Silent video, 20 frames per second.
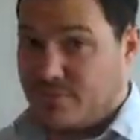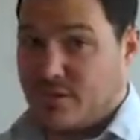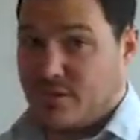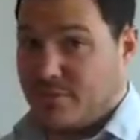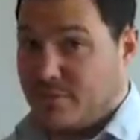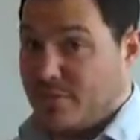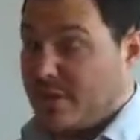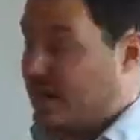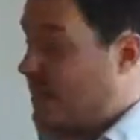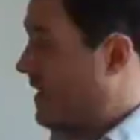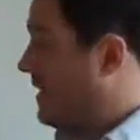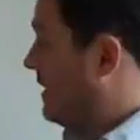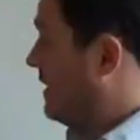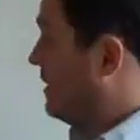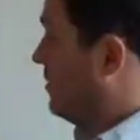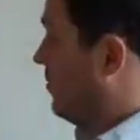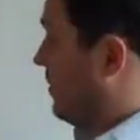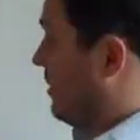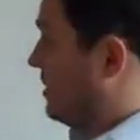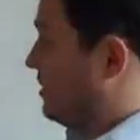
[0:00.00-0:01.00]
the thing I
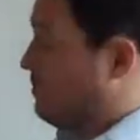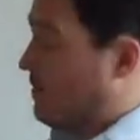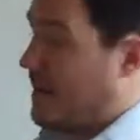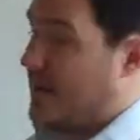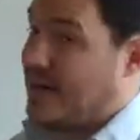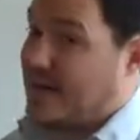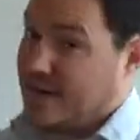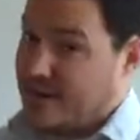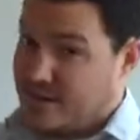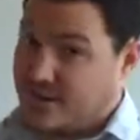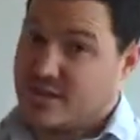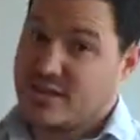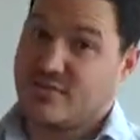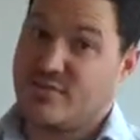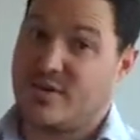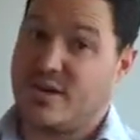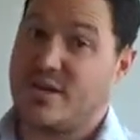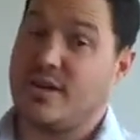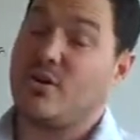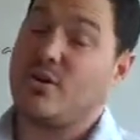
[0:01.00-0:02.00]
need to explain in this
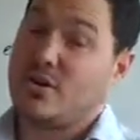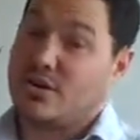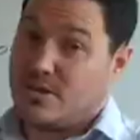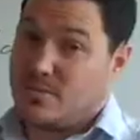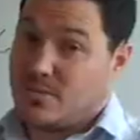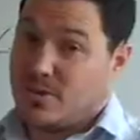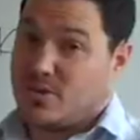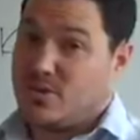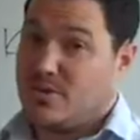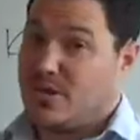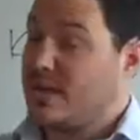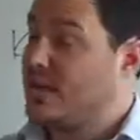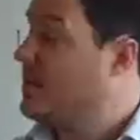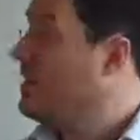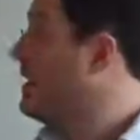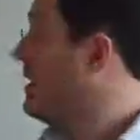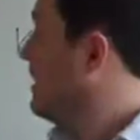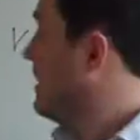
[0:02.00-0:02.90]
video, because I'm going to do that